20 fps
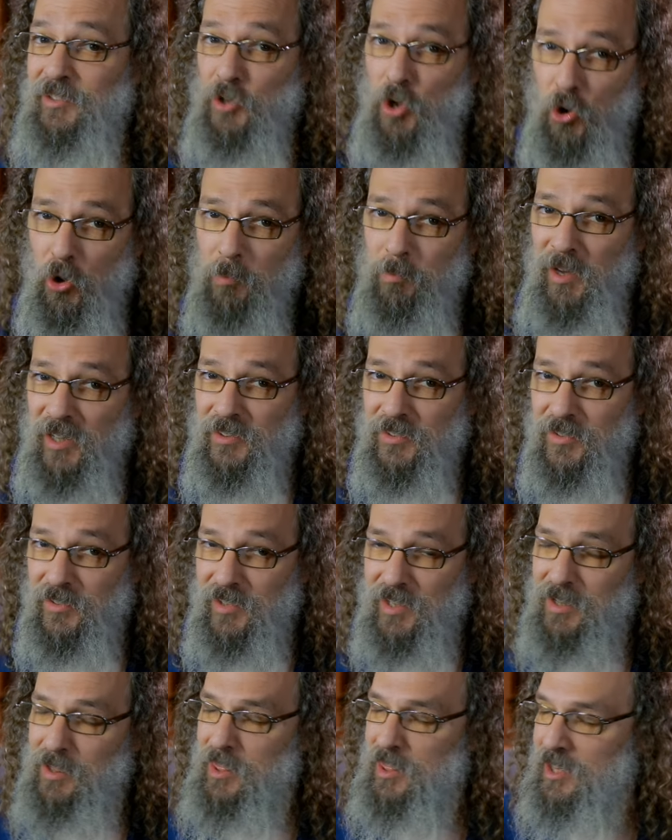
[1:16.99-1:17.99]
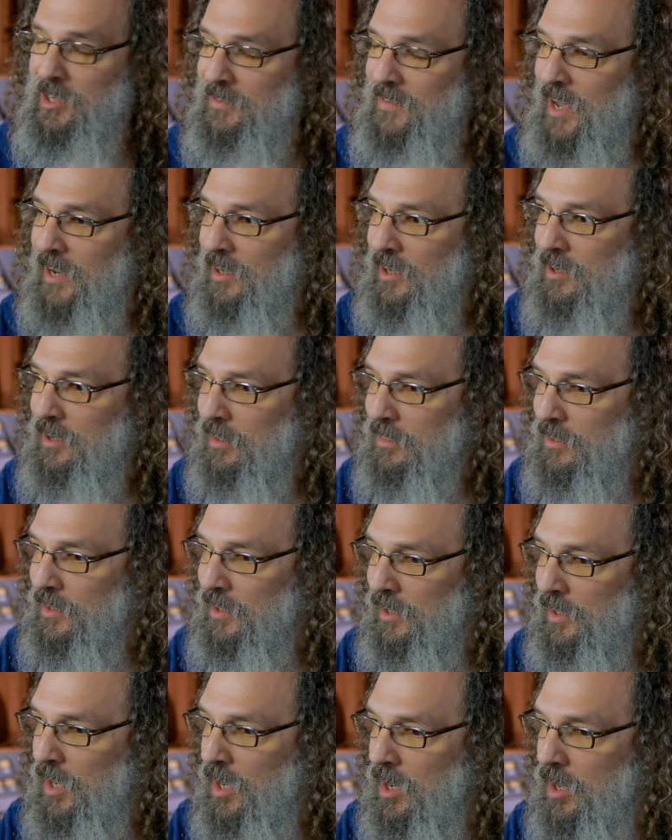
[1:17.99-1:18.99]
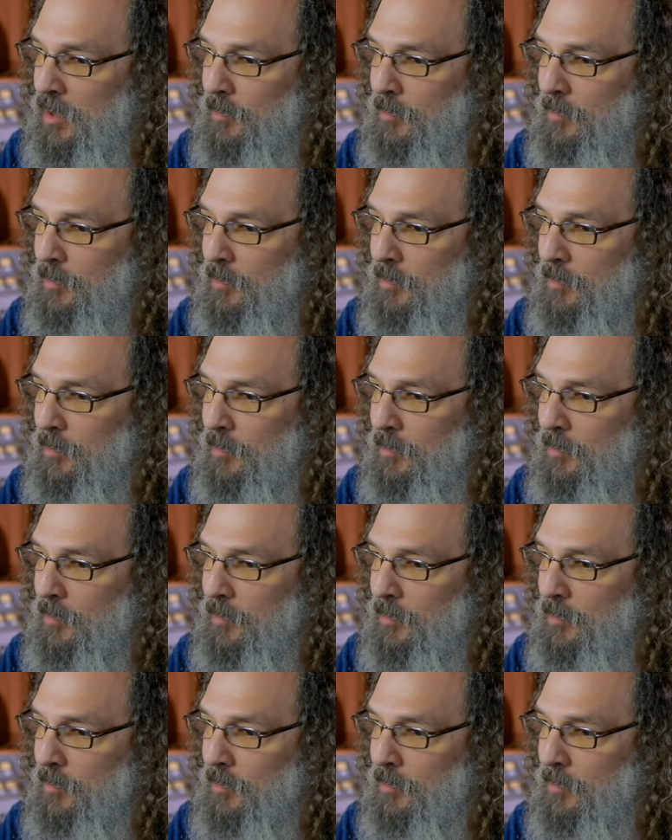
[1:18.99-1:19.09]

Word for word: and all buttons in thing, that kind of thing,